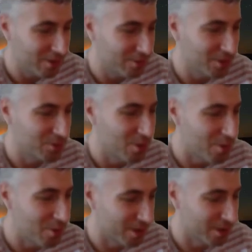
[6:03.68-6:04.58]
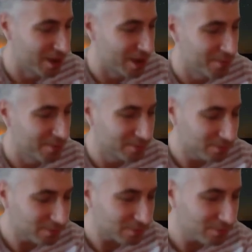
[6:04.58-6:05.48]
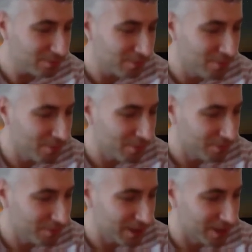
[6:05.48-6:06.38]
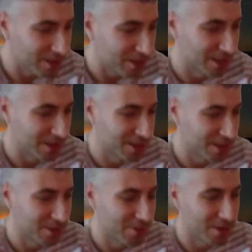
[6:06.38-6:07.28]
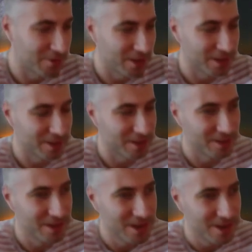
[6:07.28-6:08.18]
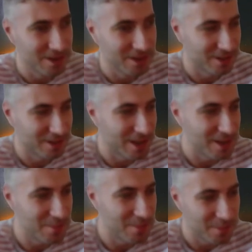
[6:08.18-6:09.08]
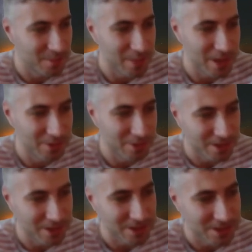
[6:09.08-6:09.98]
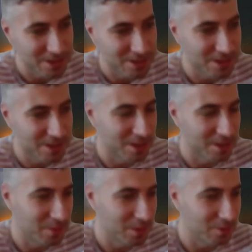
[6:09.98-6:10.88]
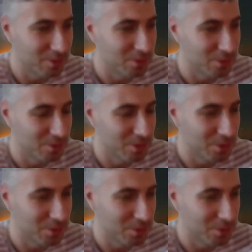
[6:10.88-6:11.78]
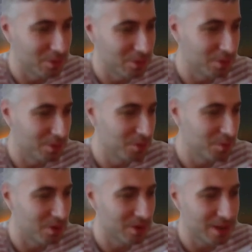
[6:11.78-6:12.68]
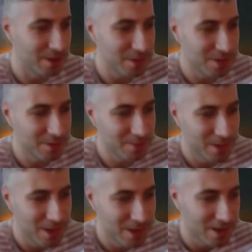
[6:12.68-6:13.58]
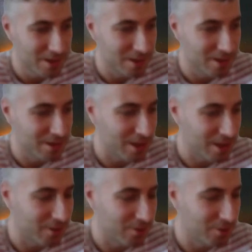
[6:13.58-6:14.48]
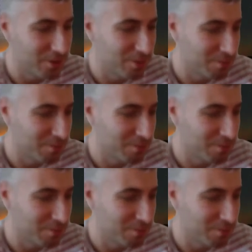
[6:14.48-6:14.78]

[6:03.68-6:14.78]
of the slow runtime. And that's a lot of other runtime penalties if you want to introduce more dynamism. Like if you